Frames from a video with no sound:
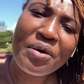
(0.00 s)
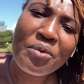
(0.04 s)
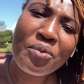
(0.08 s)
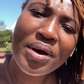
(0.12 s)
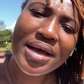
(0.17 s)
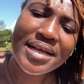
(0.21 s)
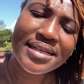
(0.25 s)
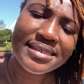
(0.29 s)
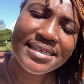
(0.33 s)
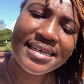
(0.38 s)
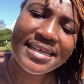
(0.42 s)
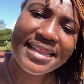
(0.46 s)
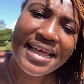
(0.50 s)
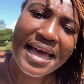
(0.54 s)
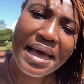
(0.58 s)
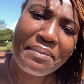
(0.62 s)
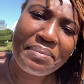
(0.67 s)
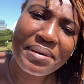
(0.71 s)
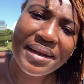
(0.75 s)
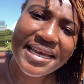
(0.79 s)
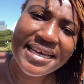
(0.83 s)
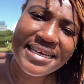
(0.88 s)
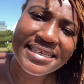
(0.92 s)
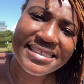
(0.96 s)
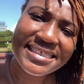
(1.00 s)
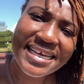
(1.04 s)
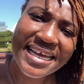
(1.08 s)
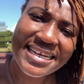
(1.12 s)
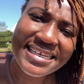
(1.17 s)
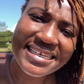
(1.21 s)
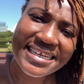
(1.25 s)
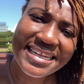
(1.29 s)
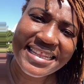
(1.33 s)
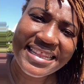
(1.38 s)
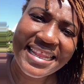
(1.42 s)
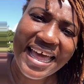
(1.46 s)
went to that place i
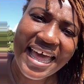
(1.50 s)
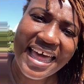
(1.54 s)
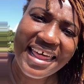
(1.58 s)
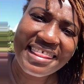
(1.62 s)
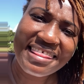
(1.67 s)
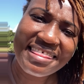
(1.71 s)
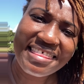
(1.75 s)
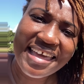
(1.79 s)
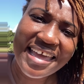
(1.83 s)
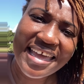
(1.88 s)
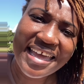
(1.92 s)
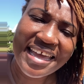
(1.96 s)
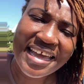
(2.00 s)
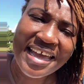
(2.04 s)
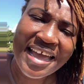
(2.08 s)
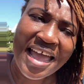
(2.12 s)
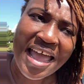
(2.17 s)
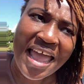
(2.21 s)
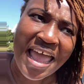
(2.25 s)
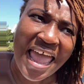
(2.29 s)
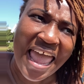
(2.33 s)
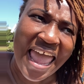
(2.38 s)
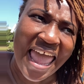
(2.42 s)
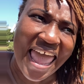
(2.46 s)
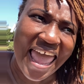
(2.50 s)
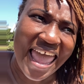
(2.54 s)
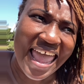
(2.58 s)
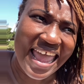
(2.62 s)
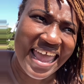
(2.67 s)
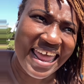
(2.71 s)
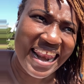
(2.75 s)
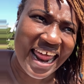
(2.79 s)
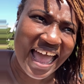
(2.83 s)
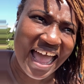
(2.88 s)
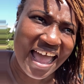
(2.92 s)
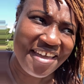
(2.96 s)
did that thing
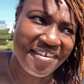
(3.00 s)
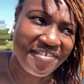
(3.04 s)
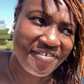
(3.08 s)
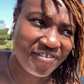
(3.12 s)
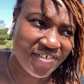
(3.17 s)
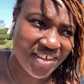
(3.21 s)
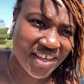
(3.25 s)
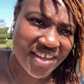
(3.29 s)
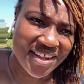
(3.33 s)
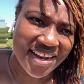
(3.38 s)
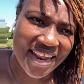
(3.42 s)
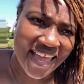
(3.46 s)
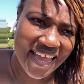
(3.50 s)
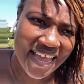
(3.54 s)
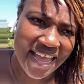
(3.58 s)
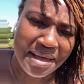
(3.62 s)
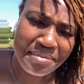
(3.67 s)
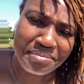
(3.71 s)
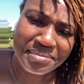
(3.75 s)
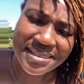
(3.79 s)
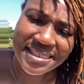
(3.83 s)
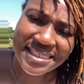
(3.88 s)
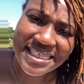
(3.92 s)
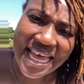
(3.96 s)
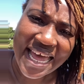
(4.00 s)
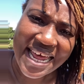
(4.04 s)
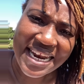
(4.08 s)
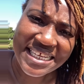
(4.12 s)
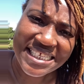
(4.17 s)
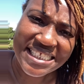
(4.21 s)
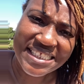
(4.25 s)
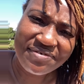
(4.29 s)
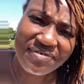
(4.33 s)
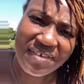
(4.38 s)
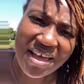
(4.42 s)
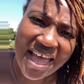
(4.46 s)
and I feel like I'm
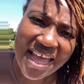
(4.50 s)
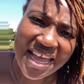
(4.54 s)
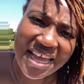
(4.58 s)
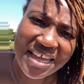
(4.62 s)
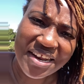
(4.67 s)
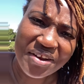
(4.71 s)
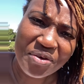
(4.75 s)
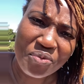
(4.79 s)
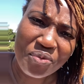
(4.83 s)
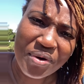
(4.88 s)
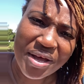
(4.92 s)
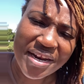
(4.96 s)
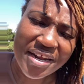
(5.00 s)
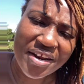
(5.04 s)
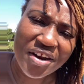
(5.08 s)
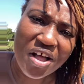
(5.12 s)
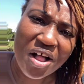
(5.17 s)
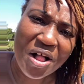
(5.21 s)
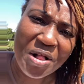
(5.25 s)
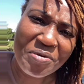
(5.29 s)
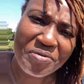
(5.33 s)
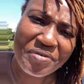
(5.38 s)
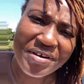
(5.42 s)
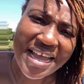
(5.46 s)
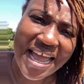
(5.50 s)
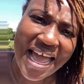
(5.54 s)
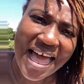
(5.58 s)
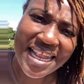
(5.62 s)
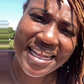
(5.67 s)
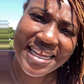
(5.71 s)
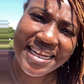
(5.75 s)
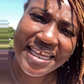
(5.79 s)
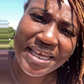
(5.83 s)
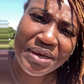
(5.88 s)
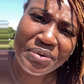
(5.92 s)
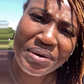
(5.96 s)
satisfied when, in all
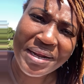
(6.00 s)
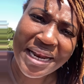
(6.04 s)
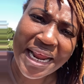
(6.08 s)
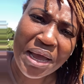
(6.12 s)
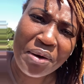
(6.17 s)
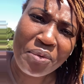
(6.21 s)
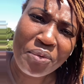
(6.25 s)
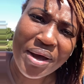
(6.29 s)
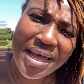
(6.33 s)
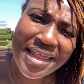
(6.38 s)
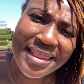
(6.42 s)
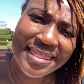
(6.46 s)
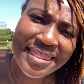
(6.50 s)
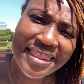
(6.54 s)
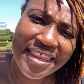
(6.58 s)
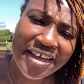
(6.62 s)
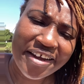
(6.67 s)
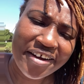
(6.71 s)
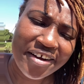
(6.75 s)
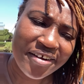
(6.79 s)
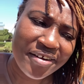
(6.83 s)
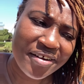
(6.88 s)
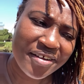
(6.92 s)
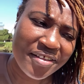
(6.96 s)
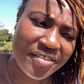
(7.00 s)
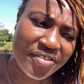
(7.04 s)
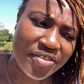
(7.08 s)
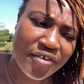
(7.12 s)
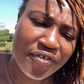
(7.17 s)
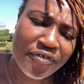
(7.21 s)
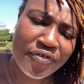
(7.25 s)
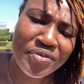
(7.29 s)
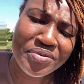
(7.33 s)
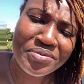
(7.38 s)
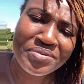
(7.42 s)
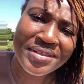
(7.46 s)
reality, when I went there, the
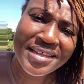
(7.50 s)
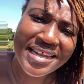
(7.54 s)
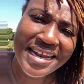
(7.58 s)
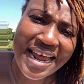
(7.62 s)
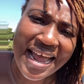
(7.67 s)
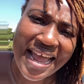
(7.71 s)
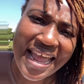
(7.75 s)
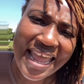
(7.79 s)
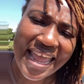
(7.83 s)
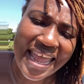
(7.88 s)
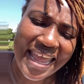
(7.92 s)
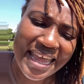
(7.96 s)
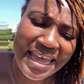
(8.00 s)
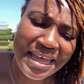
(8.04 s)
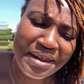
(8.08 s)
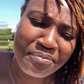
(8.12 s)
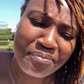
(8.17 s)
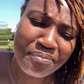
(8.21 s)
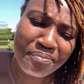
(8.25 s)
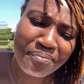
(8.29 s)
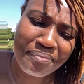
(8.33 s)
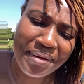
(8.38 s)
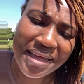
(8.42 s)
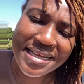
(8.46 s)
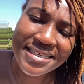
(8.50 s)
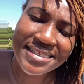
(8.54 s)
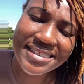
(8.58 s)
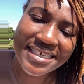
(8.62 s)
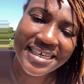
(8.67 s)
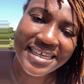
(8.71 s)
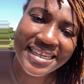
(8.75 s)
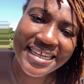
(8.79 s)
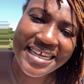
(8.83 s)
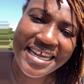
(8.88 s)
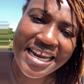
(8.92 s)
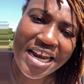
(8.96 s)
food that I ate
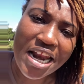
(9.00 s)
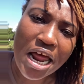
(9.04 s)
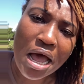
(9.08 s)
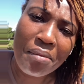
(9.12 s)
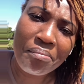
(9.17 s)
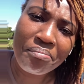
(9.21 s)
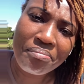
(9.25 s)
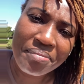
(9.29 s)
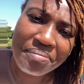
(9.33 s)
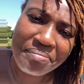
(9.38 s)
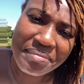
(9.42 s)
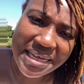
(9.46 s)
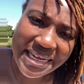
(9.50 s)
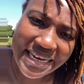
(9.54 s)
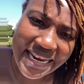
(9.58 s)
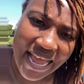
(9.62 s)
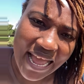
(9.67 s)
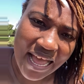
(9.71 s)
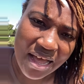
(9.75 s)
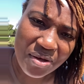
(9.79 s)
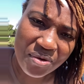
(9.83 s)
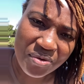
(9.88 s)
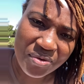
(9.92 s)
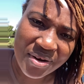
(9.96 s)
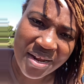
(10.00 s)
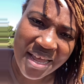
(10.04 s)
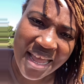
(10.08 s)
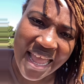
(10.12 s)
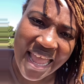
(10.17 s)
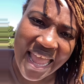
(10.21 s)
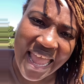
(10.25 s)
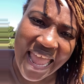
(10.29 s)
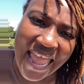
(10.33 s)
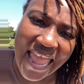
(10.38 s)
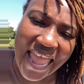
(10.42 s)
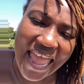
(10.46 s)
basically numbed me down
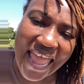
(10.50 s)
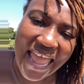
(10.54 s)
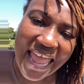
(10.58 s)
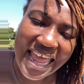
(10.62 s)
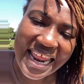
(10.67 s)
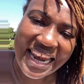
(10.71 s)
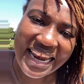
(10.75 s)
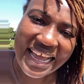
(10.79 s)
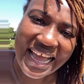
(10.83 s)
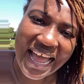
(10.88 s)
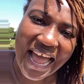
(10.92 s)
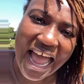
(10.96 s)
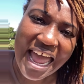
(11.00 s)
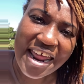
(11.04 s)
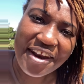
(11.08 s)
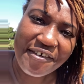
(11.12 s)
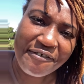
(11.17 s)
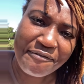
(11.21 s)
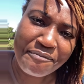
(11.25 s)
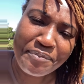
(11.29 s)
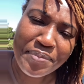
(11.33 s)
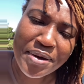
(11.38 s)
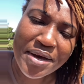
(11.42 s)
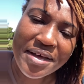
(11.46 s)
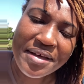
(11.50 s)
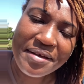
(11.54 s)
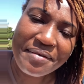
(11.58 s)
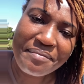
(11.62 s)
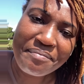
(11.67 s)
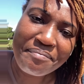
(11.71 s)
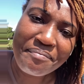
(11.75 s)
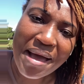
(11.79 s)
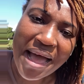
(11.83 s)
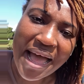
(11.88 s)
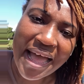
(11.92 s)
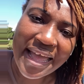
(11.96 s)
and kind of put
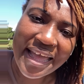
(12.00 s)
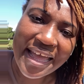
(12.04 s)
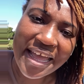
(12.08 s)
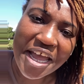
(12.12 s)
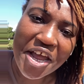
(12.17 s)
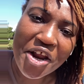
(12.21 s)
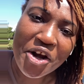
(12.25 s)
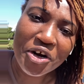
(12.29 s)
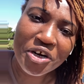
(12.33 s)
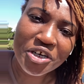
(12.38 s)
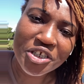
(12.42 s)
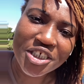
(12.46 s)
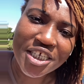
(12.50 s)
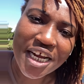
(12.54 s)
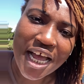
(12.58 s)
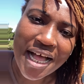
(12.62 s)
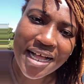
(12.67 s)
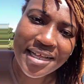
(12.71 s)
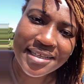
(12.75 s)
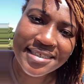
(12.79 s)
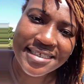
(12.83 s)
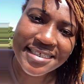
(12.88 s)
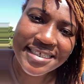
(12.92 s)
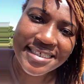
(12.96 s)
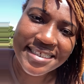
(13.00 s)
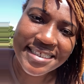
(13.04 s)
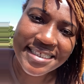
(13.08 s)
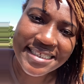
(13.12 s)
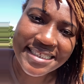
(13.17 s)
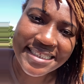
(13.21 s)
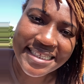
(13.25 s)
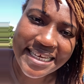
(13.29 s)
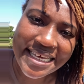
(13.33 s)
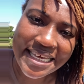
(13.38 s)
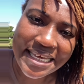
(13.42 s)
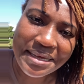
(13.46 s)
my inner child to
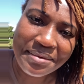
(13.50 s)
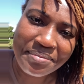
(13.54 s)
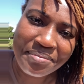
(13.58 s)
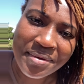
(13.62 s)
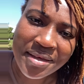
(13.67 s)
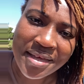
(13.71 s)
sleep